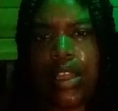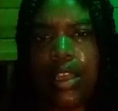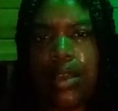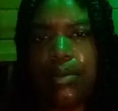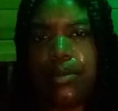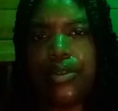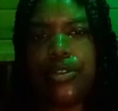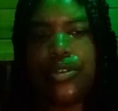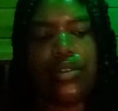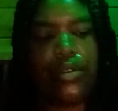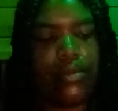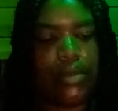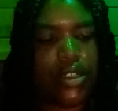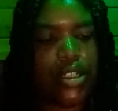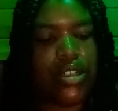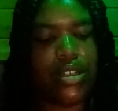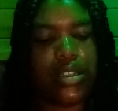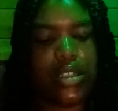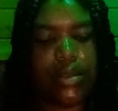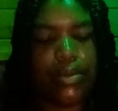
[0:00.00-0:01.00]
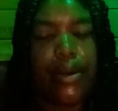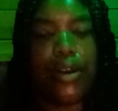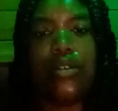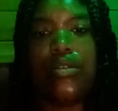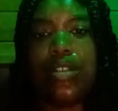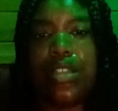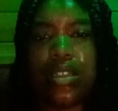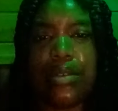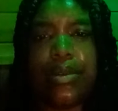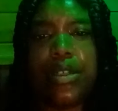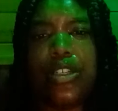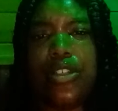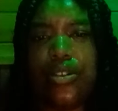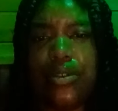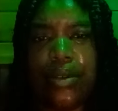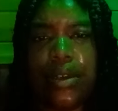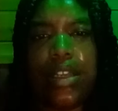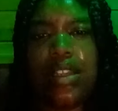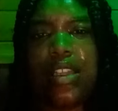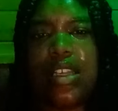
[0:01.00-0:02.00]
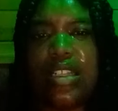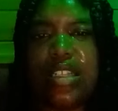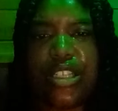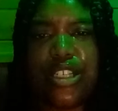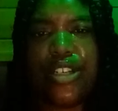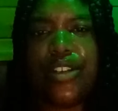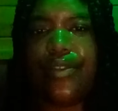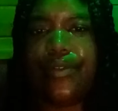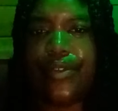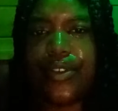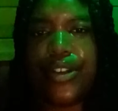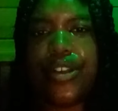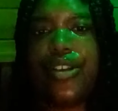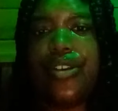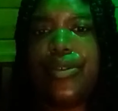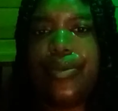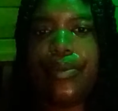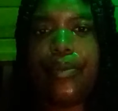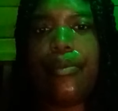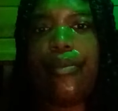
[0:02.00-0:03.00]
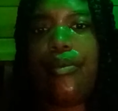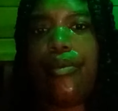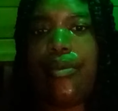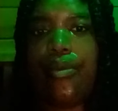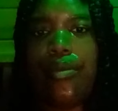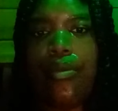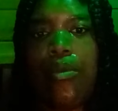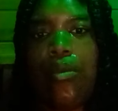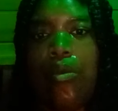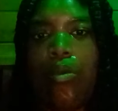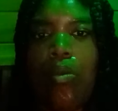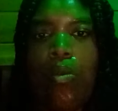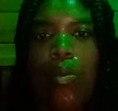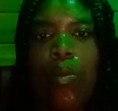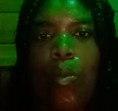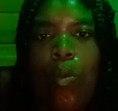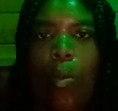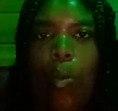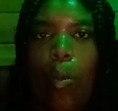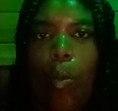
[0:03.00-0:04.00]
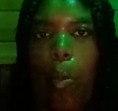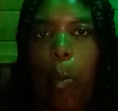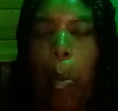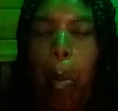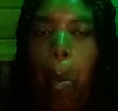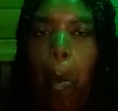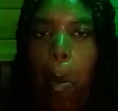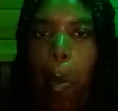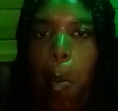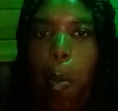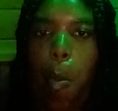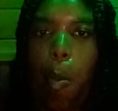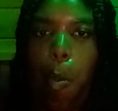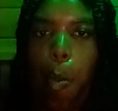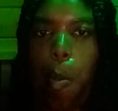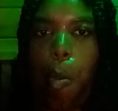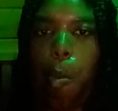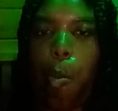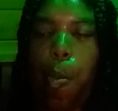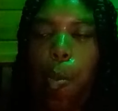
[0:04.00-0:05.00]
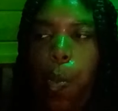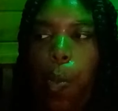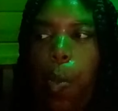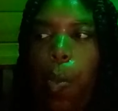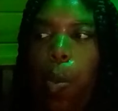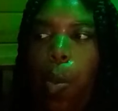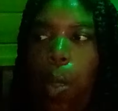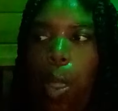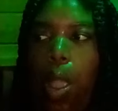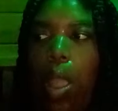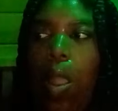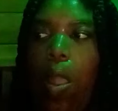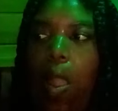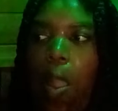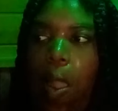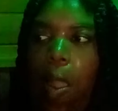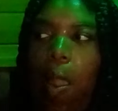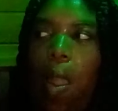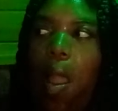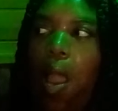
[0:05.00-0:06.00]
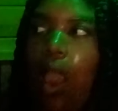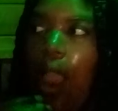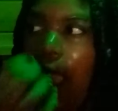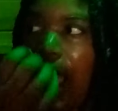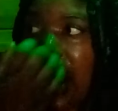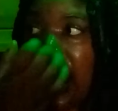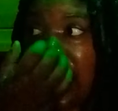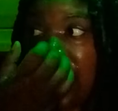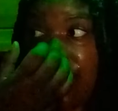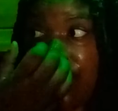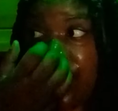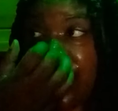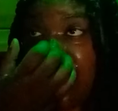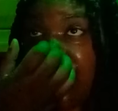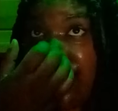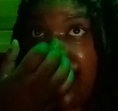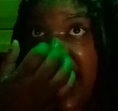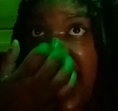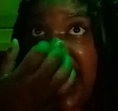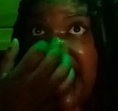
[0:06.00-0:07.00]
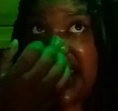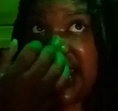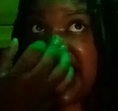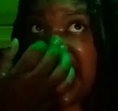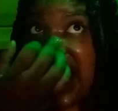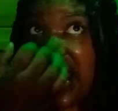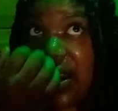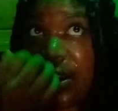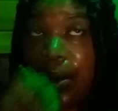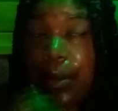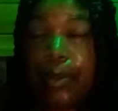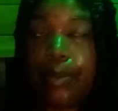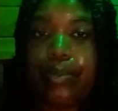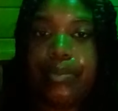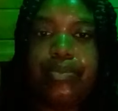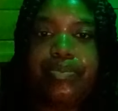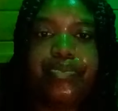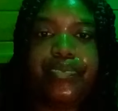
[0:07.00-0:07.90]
keep doing what you're supposed to be doing That's good for you. I love the fact that um,